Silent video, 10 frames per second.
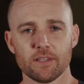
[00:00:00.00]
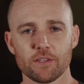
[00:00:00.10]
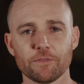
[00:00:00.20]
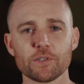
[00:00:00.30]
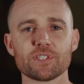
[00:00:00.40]

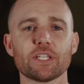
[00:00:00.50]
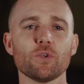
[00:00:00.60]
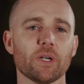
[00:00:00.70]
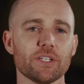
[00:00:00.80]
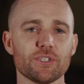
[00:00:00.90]
The first thing
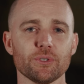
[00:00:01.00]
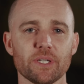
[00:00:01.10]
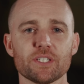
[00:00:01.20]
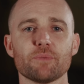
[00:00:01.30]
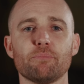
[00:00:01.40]
you want to do
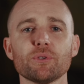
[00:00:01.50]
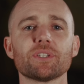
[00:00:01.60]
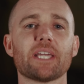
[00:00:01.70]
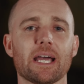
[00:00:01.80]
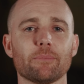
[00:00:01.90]
is boot the
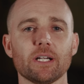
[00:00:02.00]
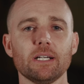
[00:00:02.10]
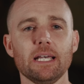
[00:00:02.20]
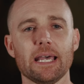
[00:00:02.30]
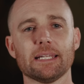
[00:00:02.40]
camera
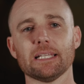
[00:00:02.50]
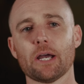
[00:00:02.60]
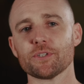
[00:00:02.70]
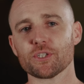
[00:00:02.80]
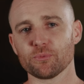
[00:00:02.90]
and
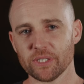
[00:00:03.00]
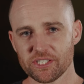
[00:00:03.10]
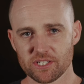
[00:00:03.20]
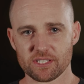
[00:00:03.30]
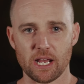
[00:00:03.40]
allow it to
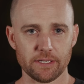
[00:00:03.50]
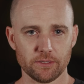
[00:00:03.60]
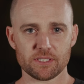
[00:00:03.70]
reach its idle